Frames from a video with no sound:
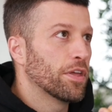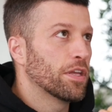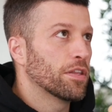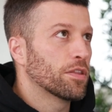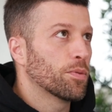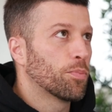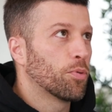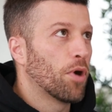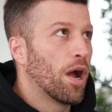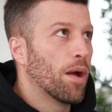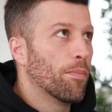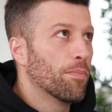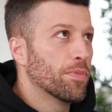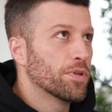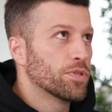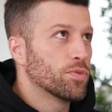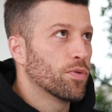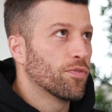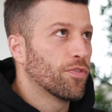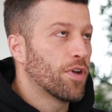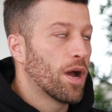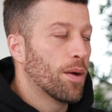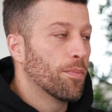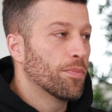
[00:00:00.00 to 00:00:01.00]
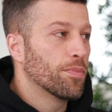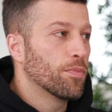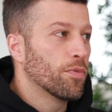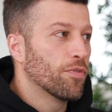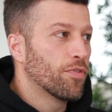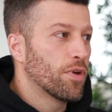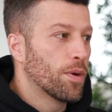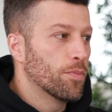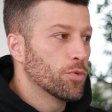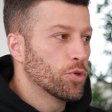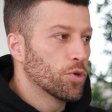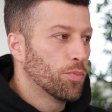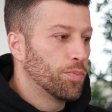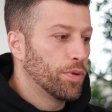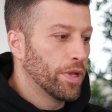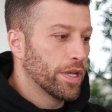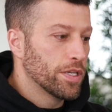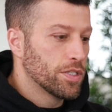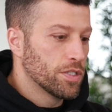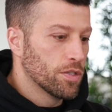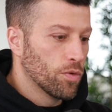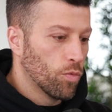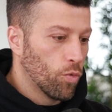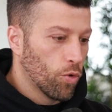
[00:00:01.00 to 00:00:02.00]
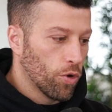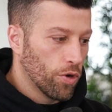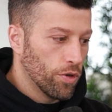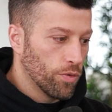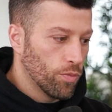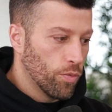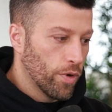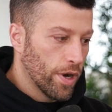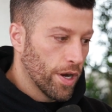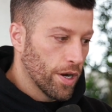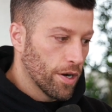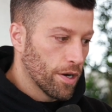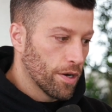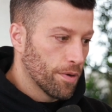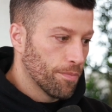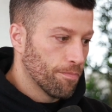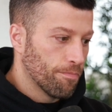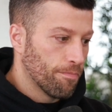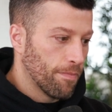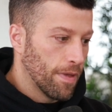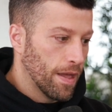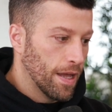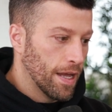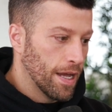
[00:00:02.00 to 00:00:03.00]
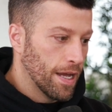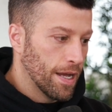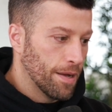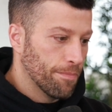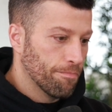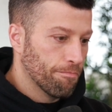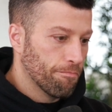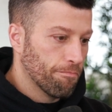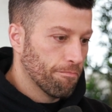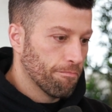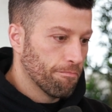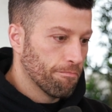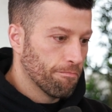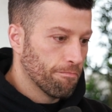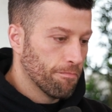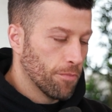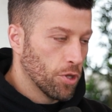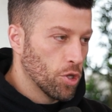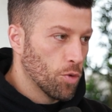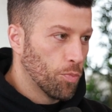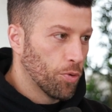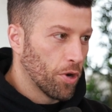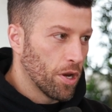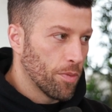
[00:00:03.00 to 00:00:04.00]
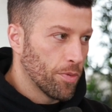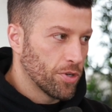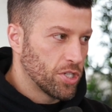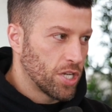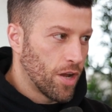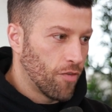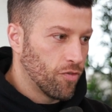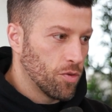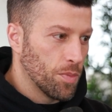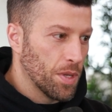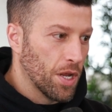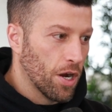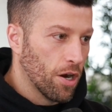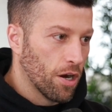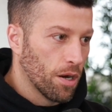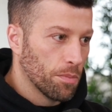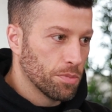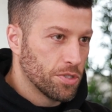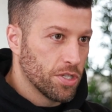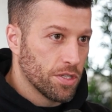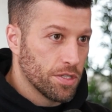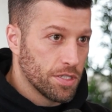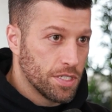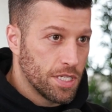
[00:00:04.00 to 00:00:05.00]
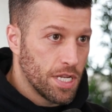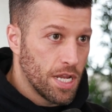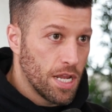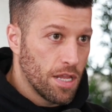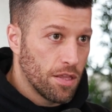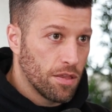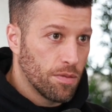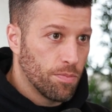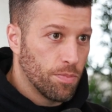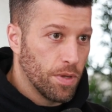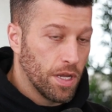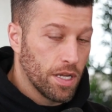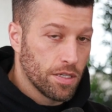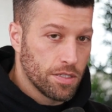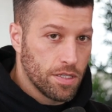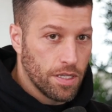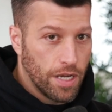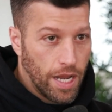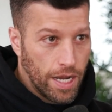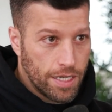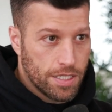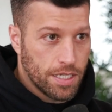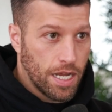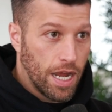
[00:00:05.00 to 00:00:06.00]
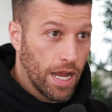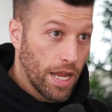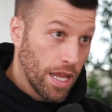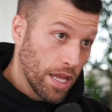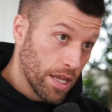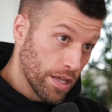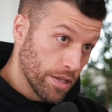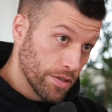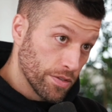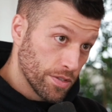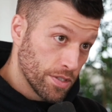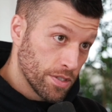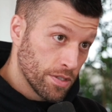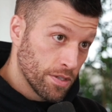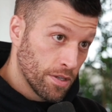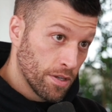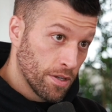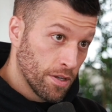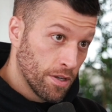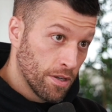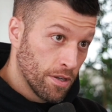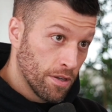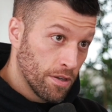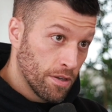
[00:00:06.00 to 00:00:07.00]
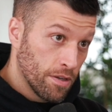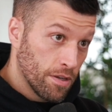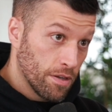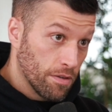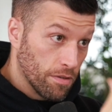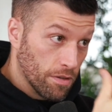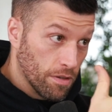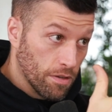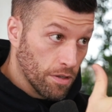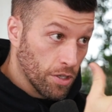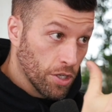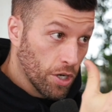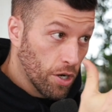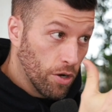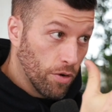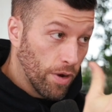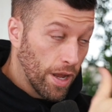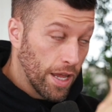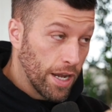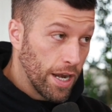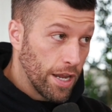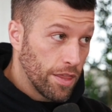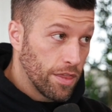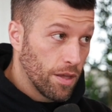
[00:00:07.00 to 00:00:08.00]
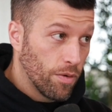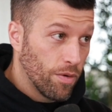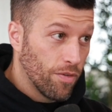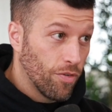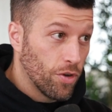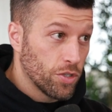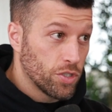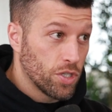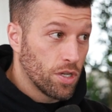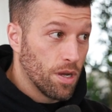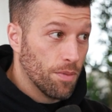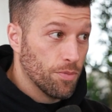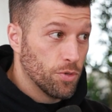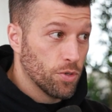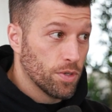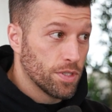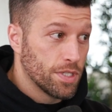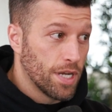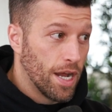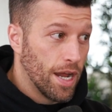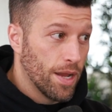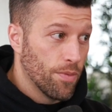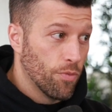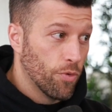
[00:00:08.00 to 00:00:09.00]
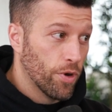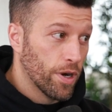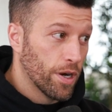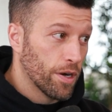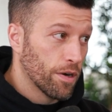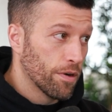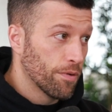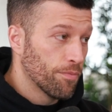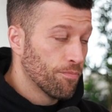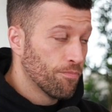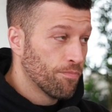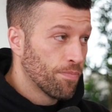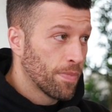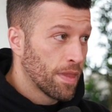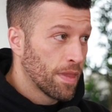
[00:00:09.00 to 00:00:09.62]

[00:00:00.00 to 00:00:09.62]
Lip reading: think the problem is we've come to a place in the world where you pretty much have to be armed to the teeth because the next guy is, you know, and I think we've also come to a time where